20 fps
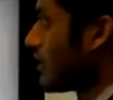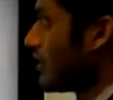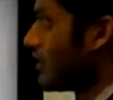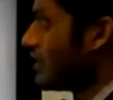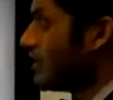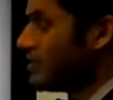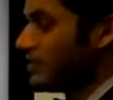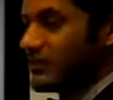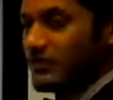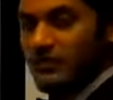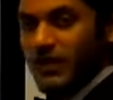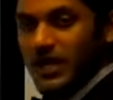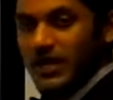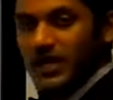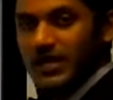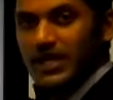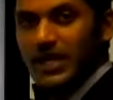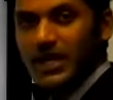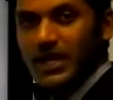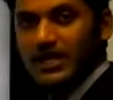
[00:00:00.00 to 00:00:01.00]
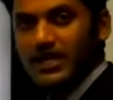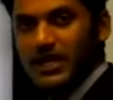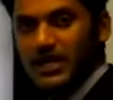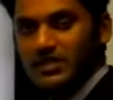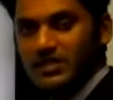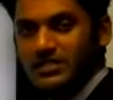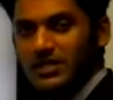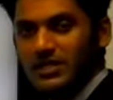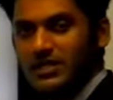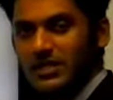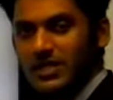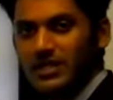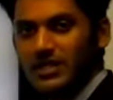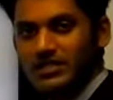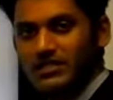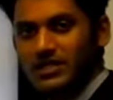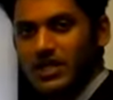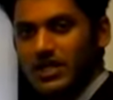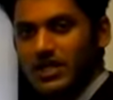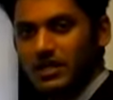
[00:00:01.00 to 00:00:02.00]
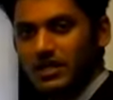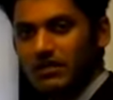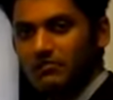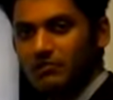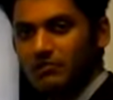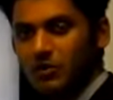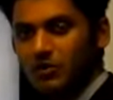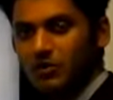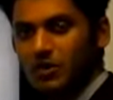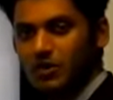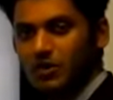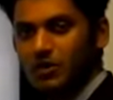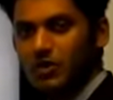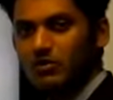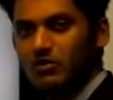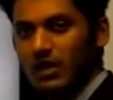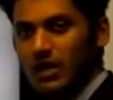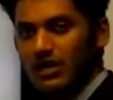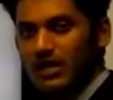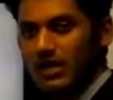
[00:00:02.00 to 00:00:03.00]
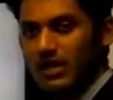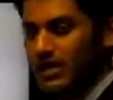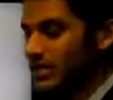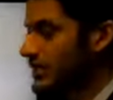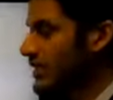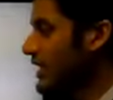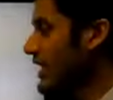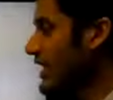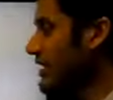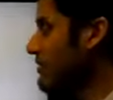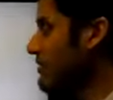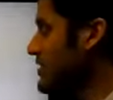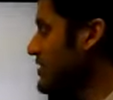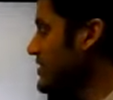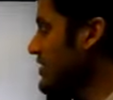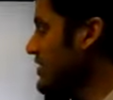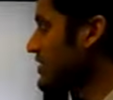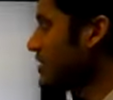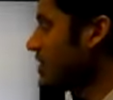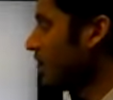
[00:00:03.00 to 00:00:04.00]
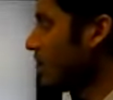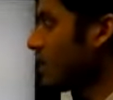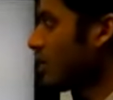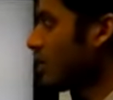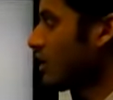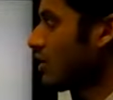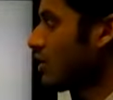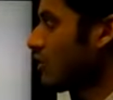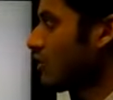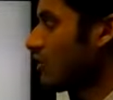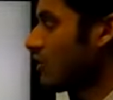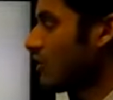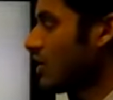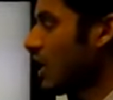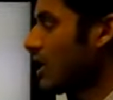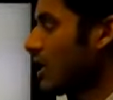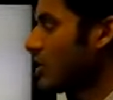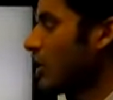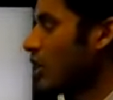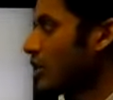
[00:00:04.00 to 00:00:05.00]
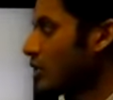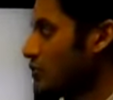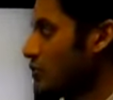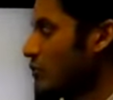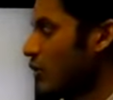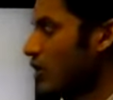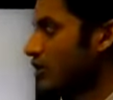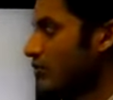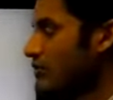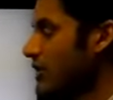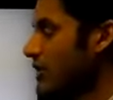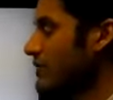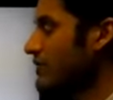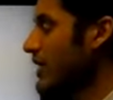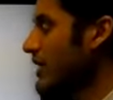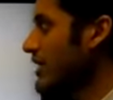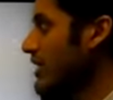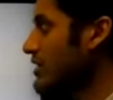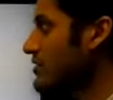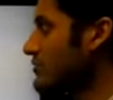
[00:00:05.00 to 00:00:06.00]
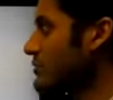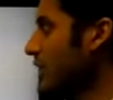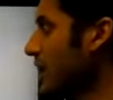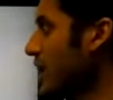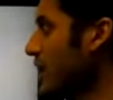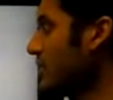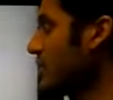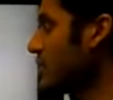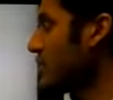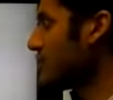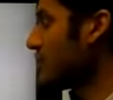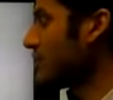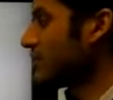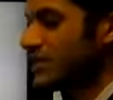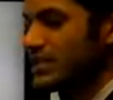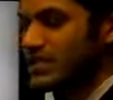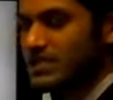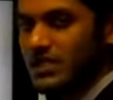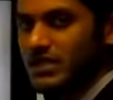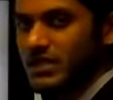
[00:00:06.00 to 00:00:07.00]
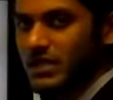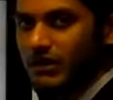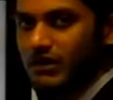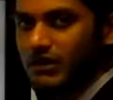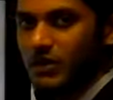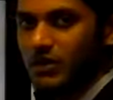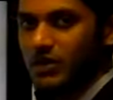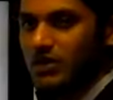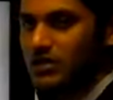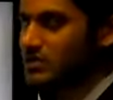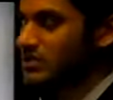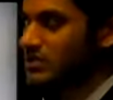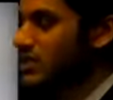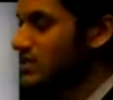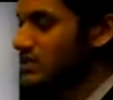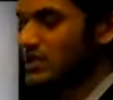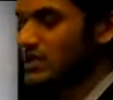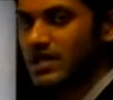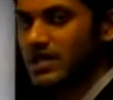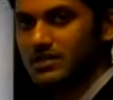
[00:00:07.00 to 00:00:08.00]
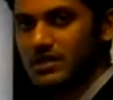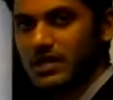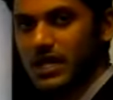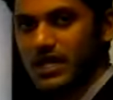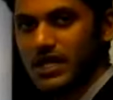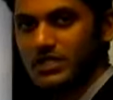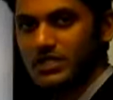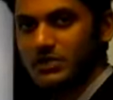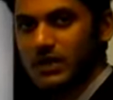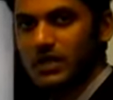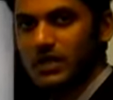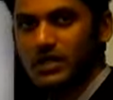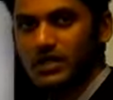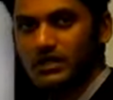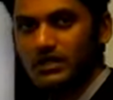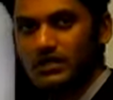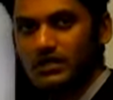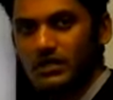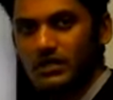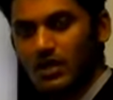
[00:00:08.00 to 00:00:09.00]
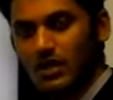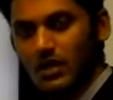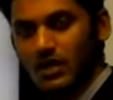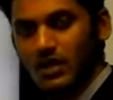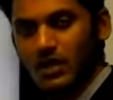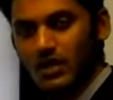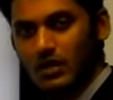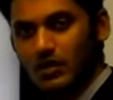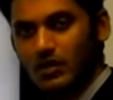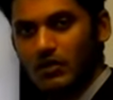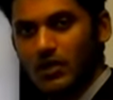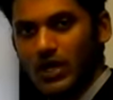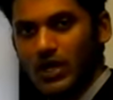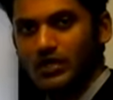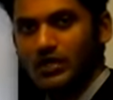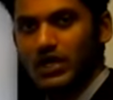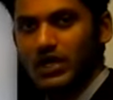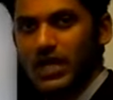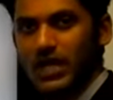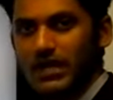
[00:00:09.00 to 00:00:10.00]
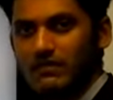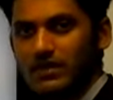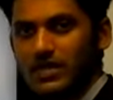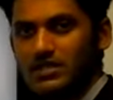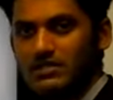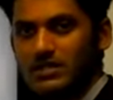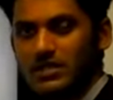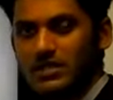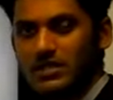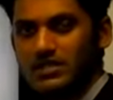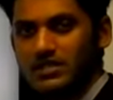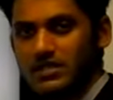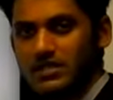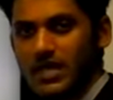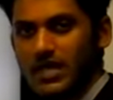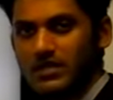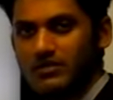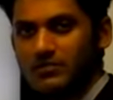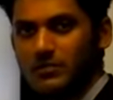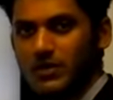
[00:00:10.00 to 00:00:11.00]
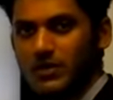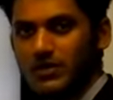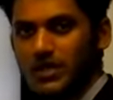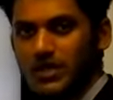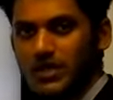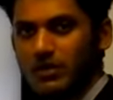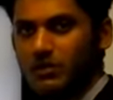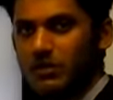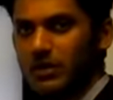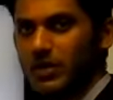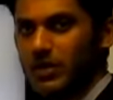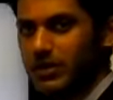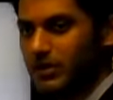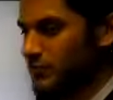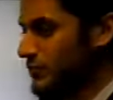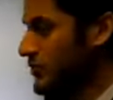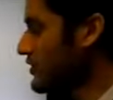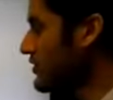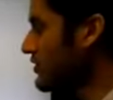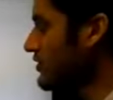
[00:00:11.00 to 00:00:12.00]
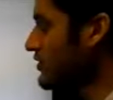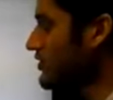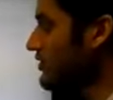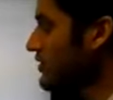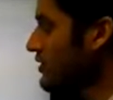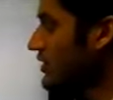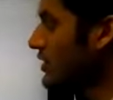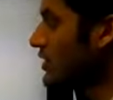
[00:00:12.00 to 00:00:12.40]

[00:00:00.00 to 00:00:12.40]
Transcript: This is where I gain an excellent understanding of motor tune while running the live engine. I got to modify various parameters of the engine controllers, sensors, and actuators to run the live diesel engine as per the requirements.